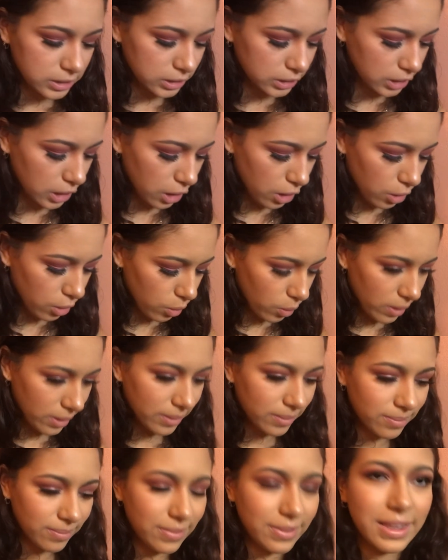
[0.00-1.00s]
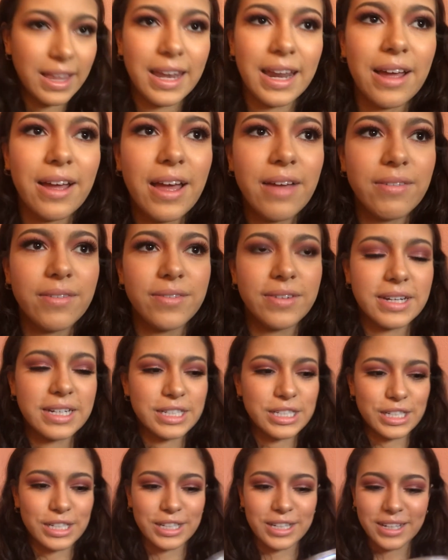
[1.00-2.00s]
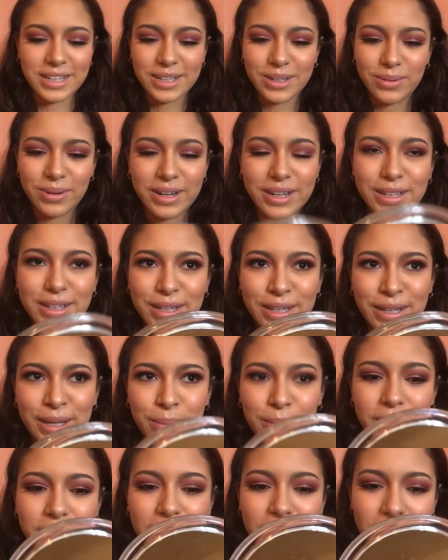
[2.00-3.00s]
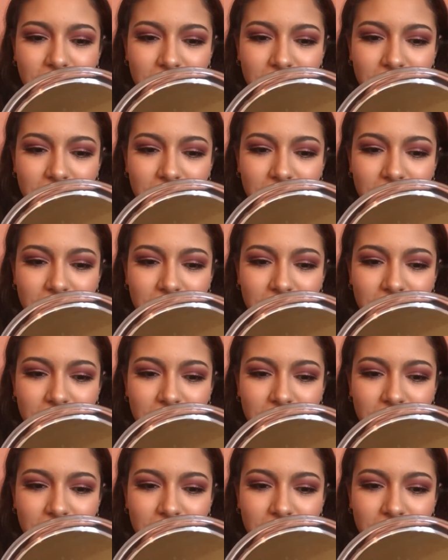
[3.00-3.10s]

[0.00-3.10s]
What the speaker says: So then I'll have a finished look. Why are you looking at me?